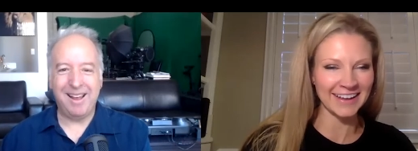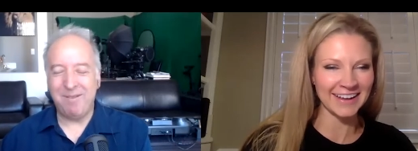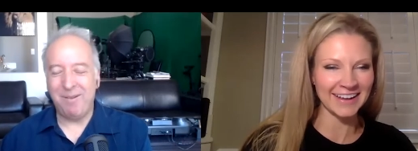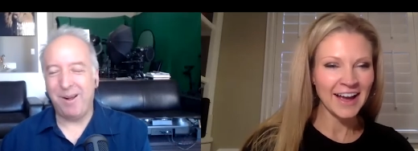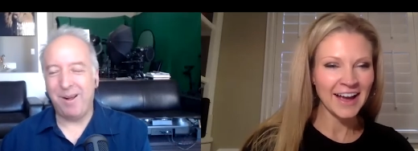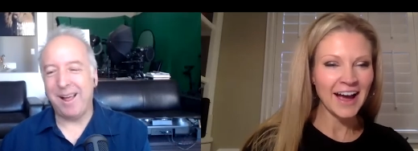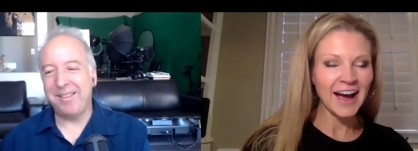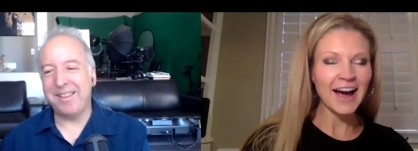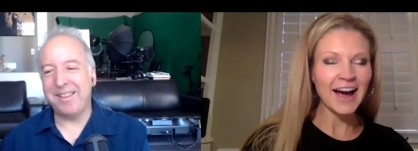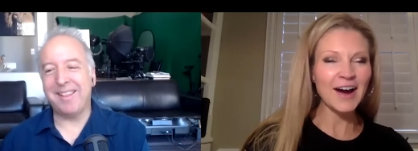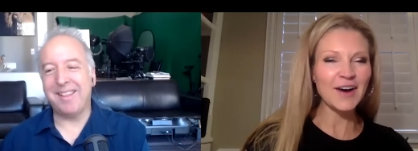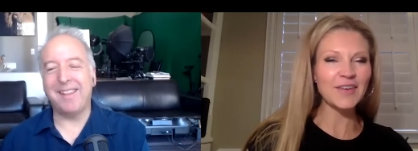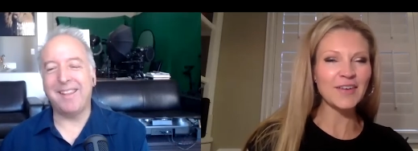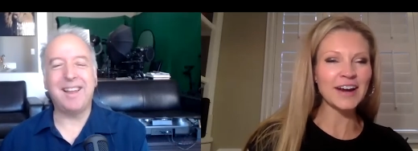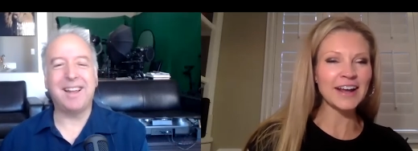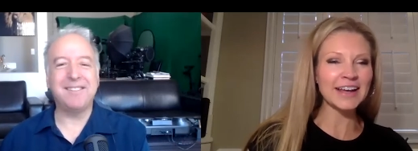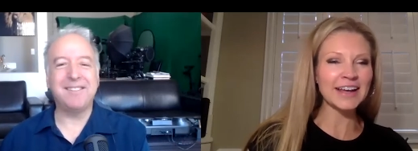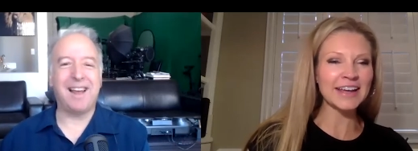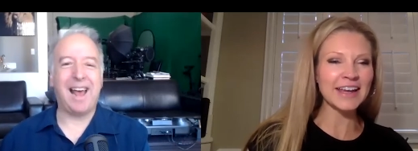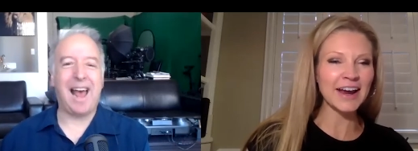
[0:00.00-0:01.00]
Speaker 1: well, I think that I
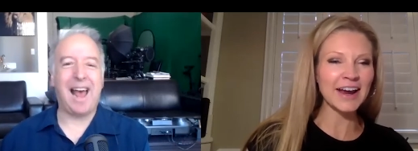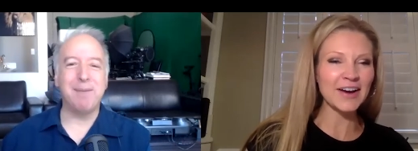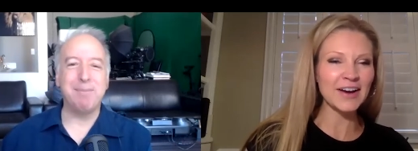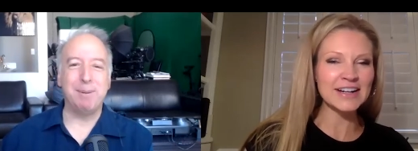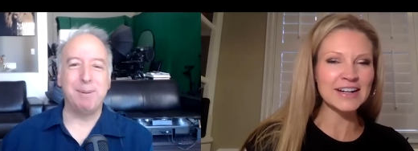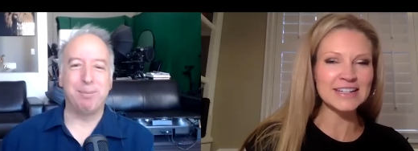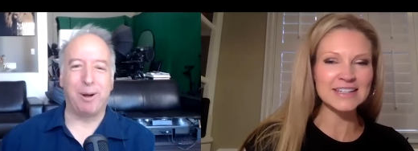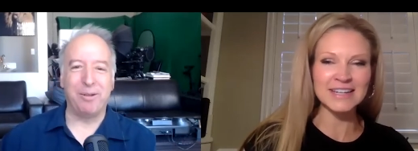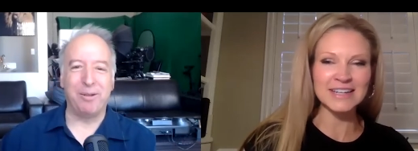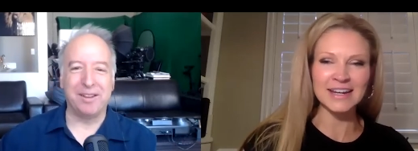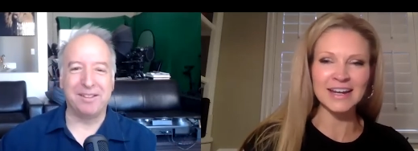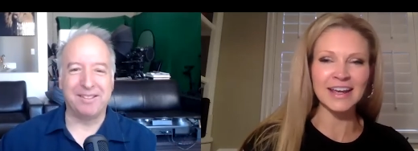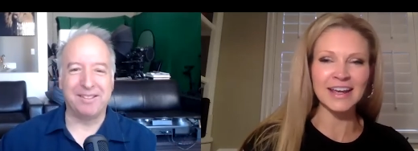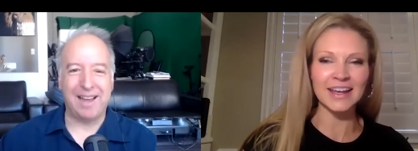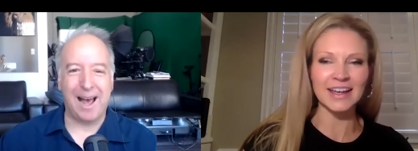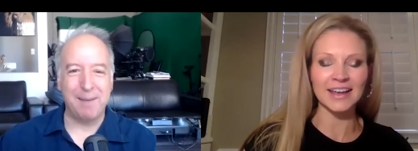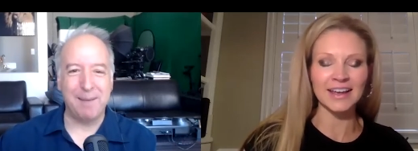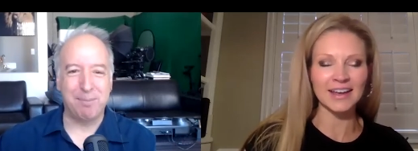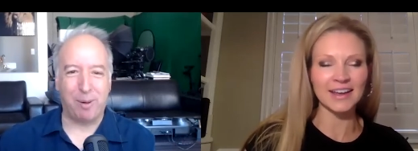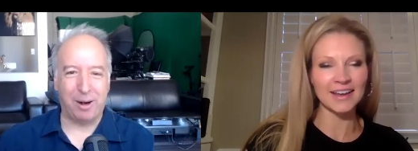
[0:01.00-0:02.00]
that's the happy part. The
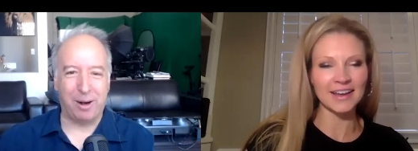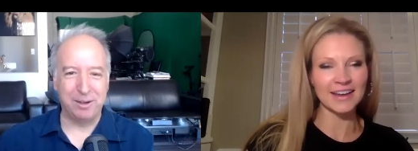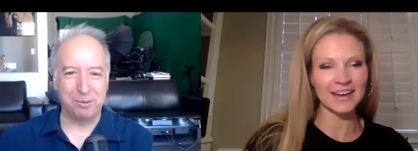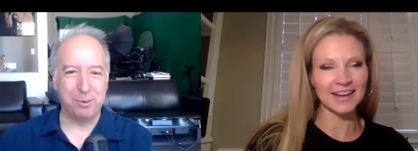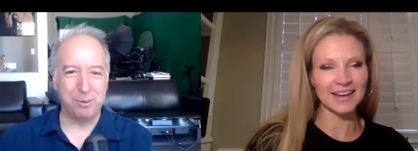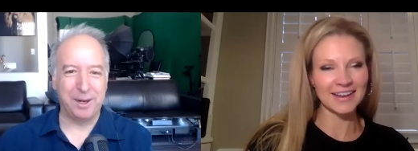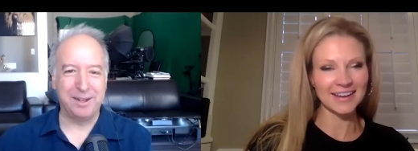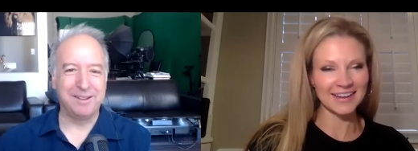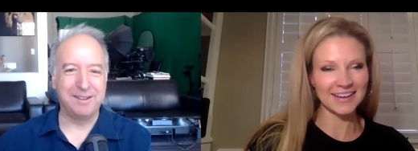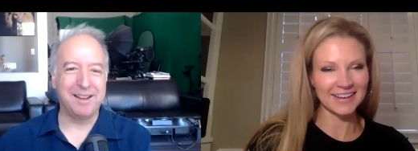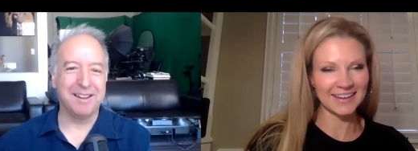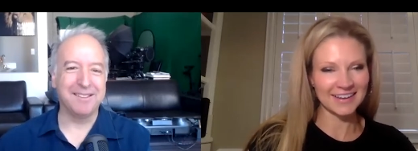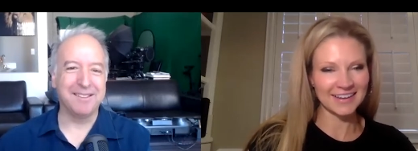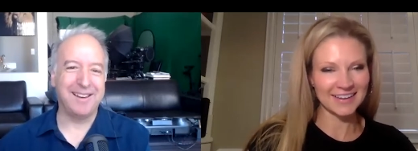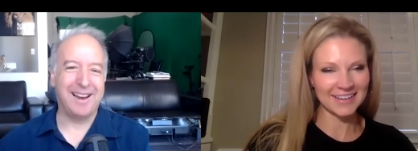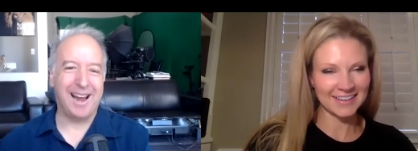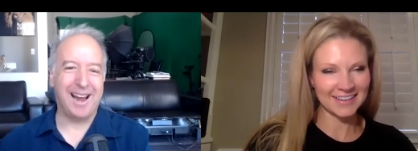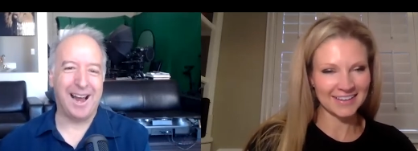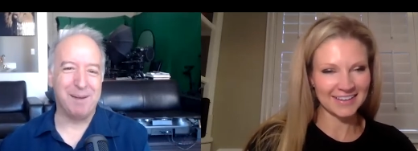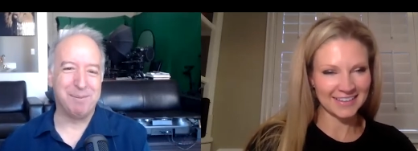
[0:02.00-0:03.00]
sad part is when it
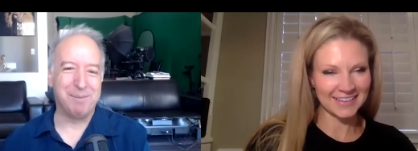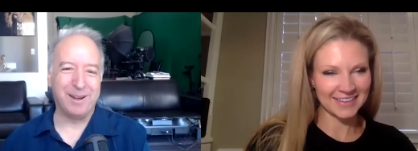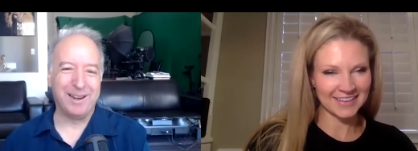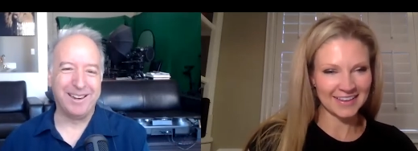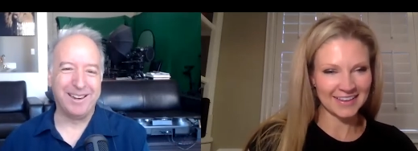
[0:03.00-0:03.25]
doesn't happen.